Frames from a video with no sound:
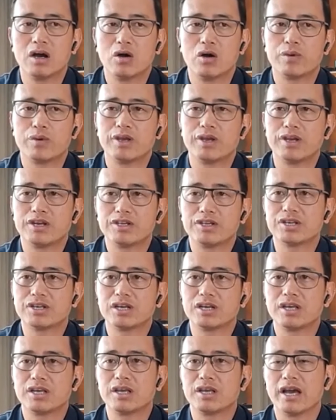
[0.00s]
We
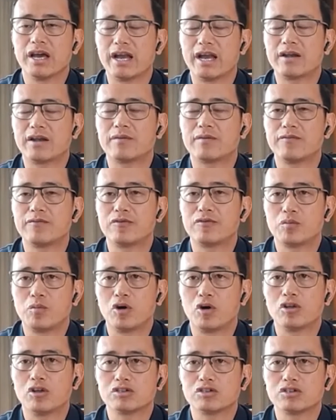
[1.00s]
initially had
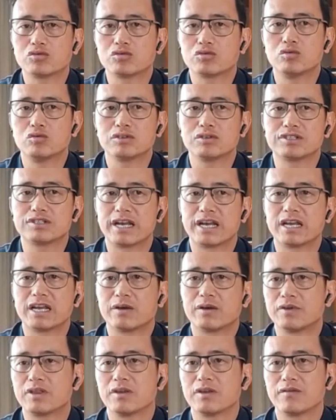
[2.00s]
football schools tied
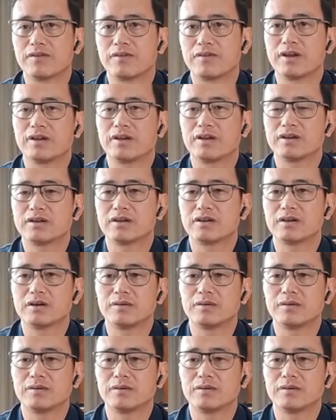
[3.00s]
up with different